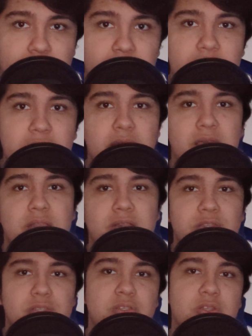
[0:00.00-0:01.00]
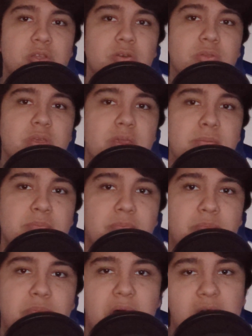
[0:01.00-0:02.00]
and slowly
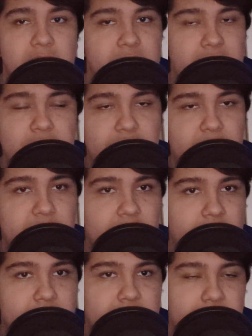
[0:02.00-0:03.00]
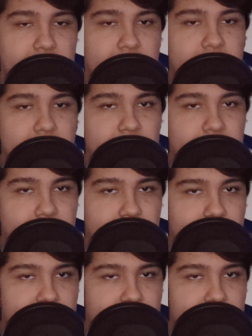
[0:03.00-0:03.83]
bought every part that I needed.